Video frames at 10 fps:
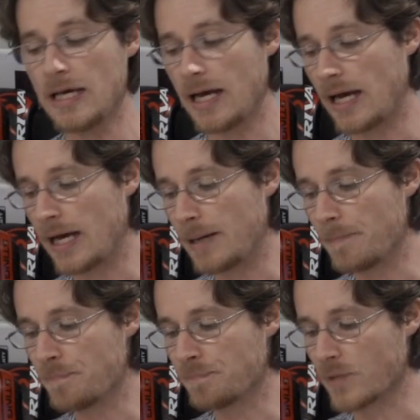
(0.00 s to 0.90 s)

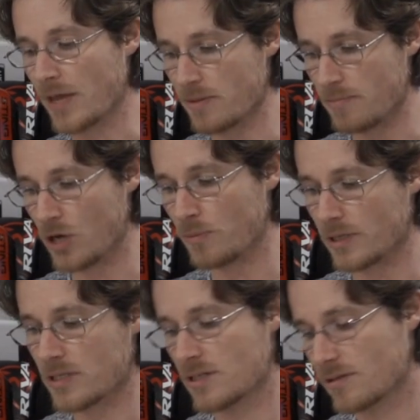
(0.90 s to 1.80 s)
At the
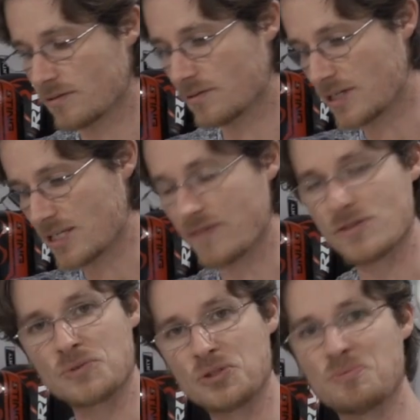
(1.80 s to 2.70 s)
moment, these have
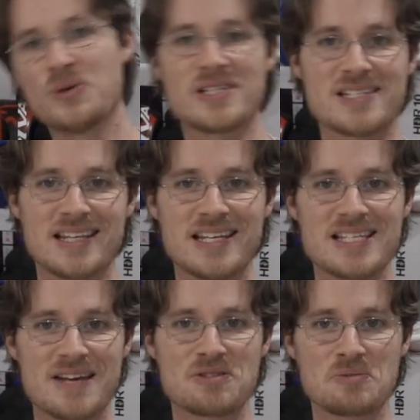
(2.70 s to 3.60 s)
some good points and these
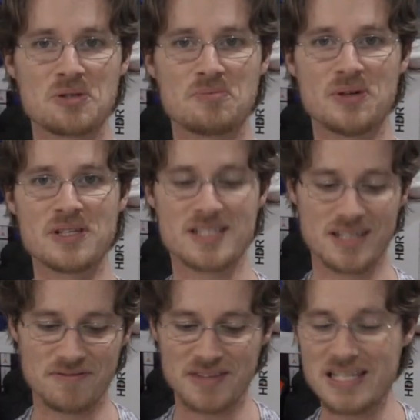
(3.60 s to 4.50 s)
have some good points.
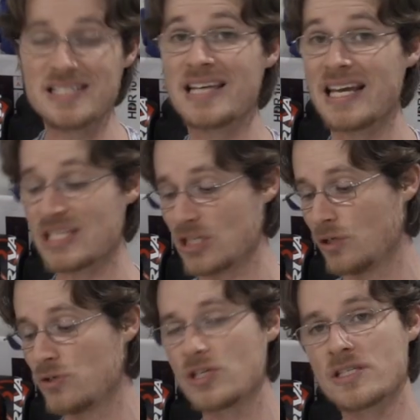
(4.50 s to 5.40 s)
If these get as
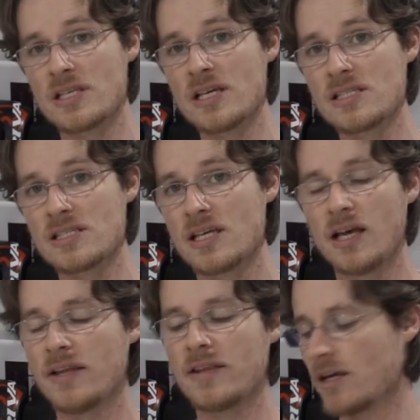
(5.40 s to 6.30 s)
loose as this,
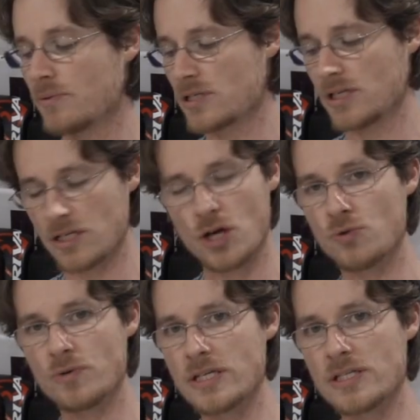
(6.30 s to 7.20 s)
then I would see no
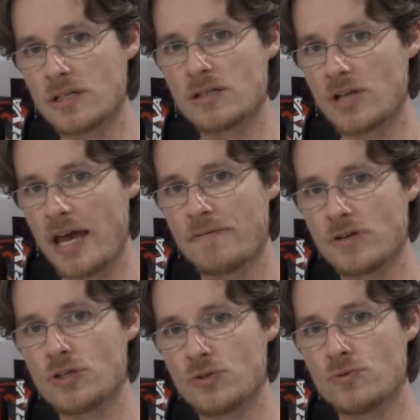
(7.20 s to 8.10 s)
reason to ever
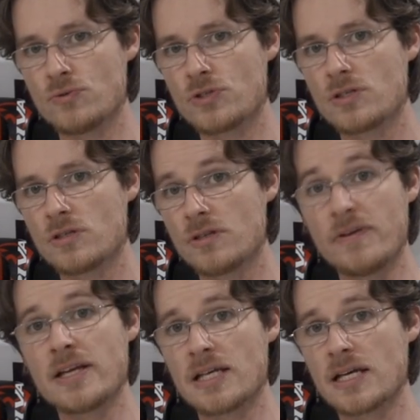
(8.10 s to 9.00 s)
use the
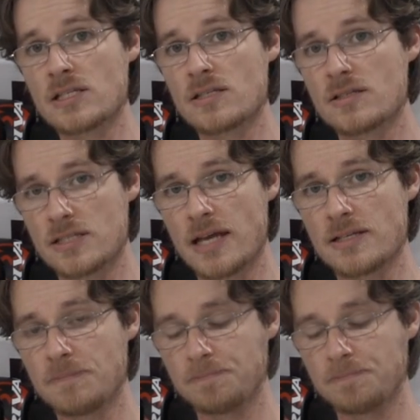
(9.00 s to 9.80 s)
Fairtex set.